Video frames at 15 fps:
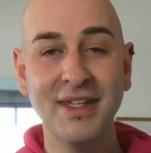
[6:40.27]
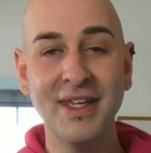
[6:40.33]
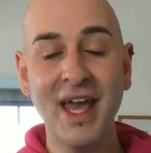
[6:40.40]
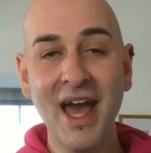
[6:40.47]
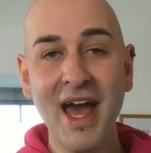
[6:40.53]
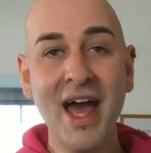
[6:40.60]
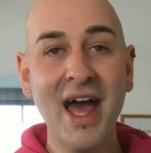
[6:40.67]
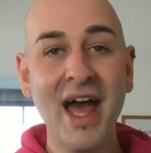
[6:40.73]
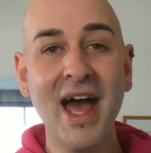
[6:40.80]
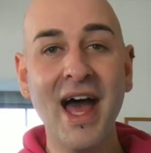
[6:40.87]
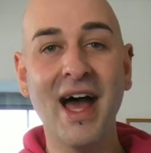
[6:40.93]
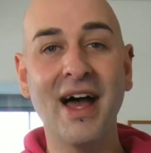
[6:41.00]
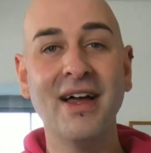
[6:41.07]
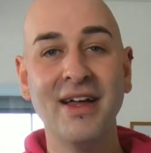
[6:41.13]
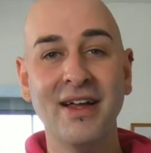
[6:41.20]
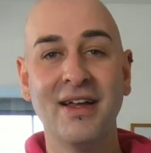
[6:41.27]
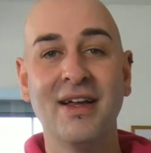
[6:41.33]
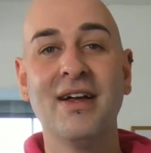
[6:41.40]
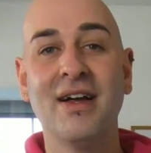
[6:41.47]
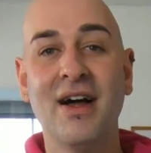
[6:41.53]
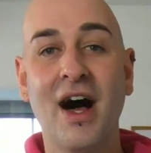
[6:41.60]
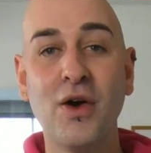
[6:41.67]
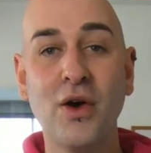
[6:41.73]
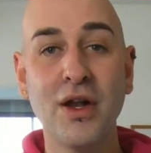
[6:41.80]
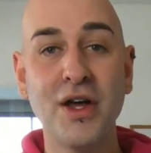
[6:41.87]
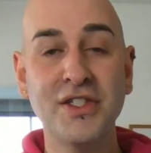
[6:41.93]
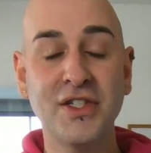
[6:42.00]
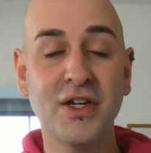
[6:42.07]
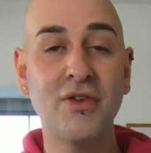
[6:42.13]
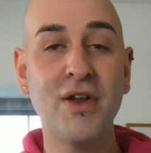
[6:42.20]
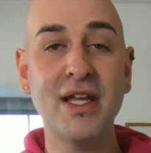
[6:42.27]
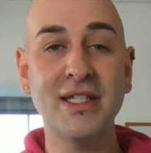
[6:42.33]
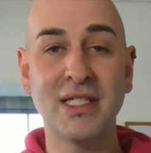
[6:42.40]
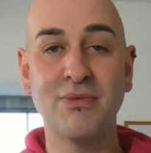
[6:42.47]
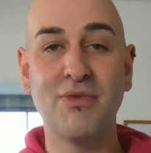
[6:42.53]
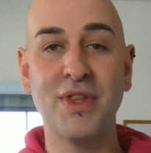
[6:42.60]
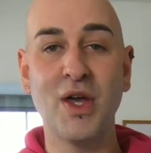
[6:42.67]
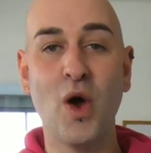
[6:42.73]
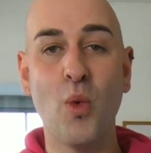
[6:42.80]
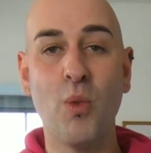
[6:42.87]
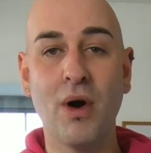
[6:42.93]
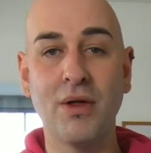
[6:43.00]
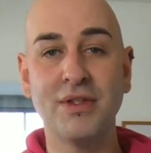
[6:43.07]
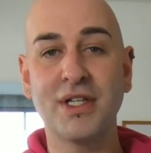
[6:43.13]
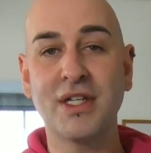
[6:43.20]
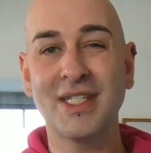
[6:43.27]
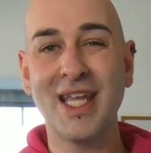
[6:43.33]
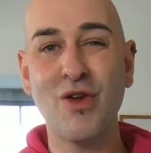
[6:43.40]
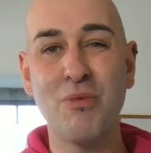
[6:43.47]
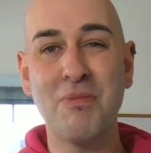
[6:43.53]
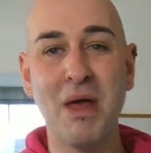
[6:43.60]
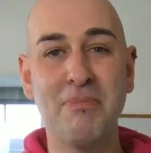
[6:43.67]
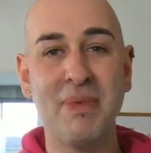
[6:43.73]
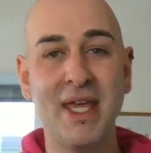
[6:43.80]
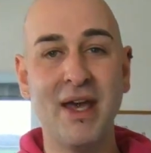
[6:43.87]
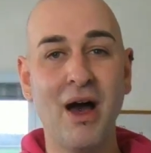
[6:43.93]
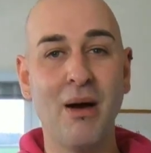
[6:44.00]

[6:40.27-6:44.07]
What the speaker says: Yeah! I got loads of criticism for the old ones because they were a bit beat up,